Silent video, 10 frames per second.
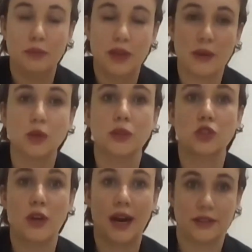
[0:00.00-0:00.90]
be able to
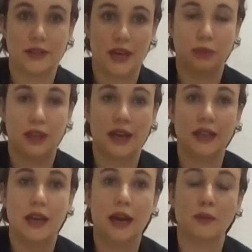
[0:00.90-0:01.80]
extract that
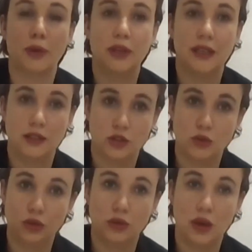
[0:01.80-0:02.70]
blood and put it
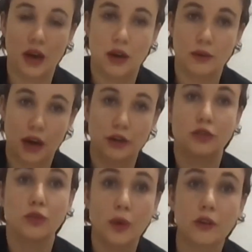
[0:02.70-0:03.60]
into
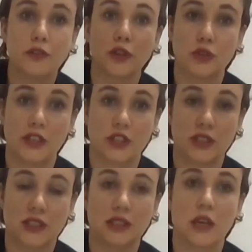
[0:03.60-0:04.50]
through our
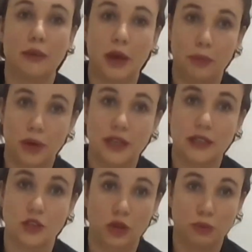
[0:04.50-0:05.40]
filtration system and put it
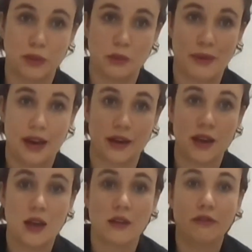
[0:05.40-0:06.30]
into a blood bag
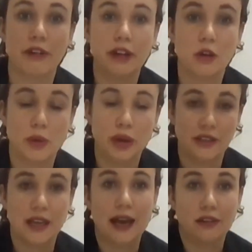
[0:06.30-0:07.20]
very
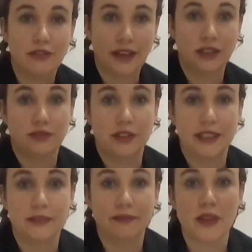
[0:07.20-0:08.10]
quickly and
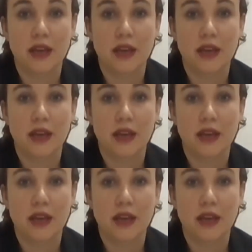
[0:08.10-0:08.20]
effectively.